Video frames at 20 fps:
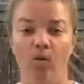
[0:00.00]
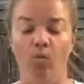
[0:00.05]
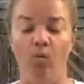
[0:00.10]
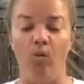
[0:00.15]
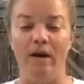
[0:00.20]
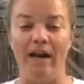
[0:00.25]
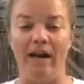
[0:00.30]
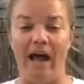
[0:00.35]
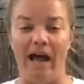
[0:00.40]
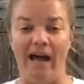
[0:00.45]

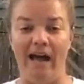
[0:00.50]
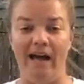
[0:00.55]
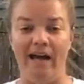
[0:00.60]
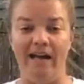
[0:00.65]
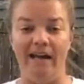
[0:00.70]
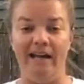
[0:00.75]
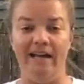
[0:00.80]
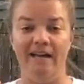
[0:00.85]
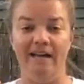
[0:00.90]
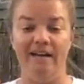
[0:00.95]
when
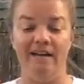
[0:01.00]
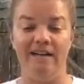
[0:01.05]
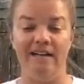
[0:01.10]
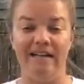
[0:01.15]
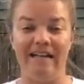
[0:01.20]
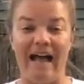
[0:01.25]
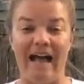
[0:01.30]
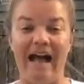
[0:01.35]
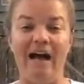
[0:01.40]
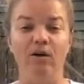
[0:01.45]
I
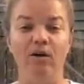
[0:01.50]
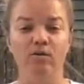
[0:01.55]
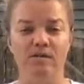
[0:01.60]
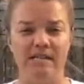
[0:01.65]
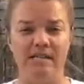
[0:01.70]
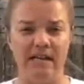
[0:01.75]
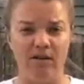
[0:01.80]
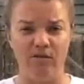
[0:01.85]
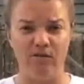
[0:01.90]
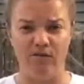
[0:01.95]
count
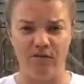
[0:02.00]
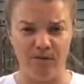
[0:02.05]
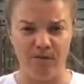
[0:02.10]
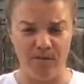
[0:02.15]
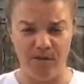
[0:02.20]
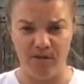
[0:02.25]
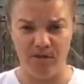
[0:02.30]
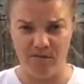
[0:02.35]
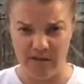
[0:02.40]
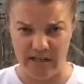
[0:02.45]
down from
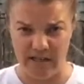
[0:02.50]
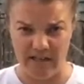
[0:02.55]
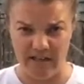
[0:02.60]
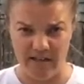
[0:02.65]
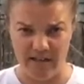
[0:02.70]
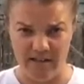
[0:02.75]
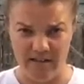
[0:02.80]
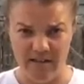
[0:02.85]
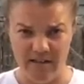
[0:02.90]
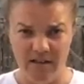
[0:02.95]
3,
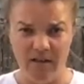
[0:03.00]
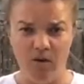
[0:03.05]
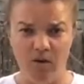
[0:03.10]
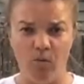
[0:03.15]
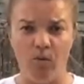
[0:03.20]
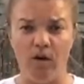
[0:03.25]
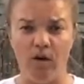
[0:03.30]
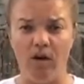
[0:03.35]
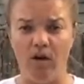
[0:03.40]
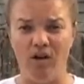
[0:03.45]

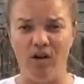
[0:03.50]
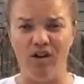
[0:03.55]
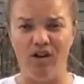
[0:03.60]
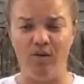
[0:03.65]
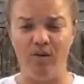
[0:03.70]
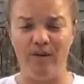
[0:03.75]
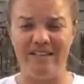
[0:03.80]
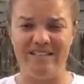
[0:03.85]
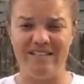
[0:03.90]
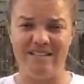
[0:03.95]
we're all
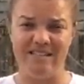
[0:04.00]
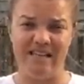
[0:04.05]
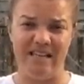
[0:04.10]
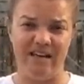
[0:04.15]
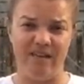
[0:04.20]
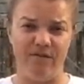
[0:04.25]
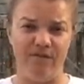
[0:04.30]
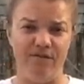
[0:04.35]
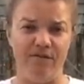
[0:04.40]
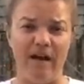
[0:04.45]
going to take
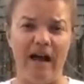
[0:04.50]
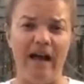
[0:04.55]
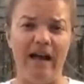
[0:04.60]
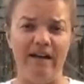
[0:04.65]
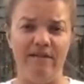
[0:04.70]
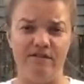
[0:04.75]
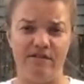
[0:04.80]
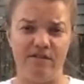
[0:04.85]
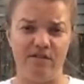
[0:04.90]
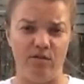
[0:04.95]
5
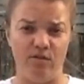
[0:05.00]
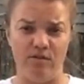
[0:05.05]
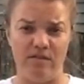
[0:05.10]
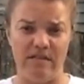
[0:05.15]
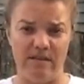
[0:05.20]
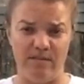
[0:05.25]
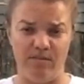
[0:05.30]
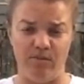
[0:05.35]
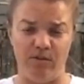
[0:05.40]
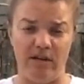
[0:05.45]
slow
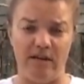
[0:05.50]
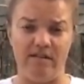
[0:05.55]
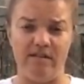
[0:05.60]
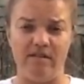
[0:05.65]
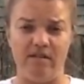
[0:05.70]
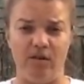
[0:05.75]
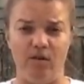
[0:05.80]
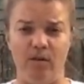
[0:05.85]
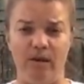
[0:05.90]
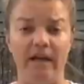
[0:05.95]
deep breaths,
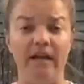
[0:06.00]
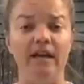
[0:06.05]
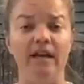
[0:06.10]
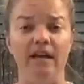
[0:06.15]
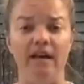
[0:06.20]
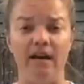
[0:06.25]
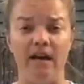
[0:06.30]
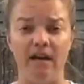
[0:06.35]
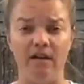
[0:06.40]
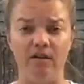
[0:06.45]
going in
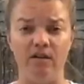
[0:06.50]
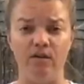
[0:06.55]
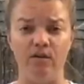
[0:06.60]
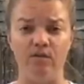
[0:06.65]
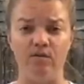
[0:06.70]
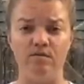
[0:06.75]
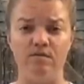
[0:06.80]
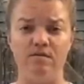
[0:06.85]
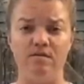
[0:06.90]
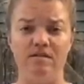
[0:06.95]
our
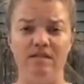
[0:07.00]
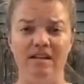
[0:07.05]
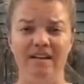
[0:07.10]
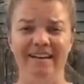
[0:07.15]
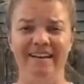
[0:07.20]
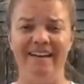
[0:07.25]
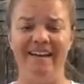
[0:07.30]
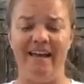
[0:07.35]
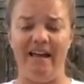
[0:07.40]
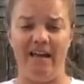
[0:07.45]
nose
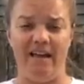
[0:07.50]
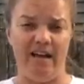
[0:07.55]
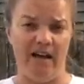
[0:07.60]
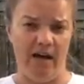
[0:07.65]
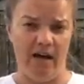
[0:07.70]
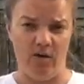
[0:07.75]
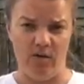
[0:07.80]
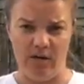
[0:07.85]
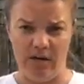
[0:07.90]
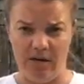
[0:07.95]
and
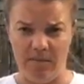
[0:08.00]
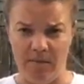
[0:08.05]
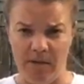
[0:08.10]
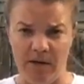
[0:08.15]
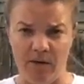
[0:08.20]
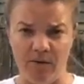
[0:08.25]
out our mouth.